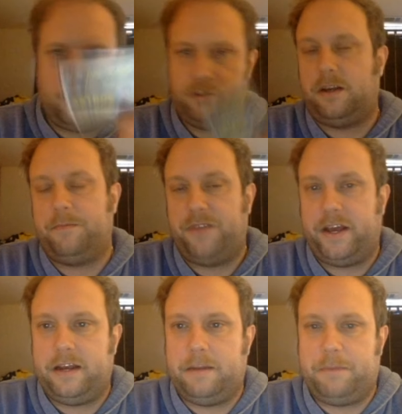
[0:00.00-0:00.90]
or
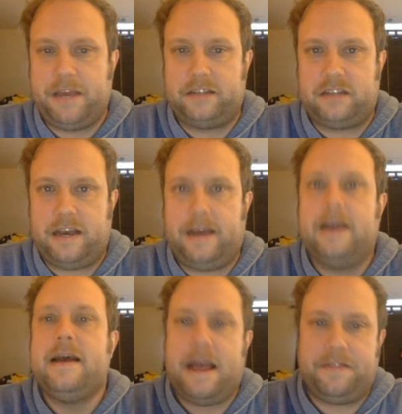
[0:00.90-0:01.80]
something into PSA,
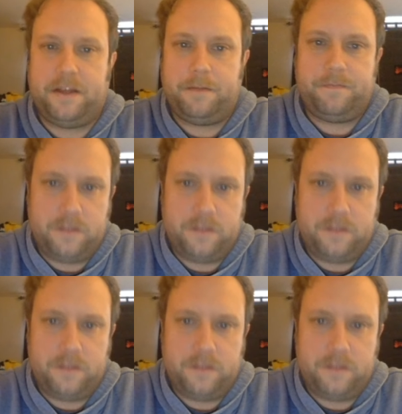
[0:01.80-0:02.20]
and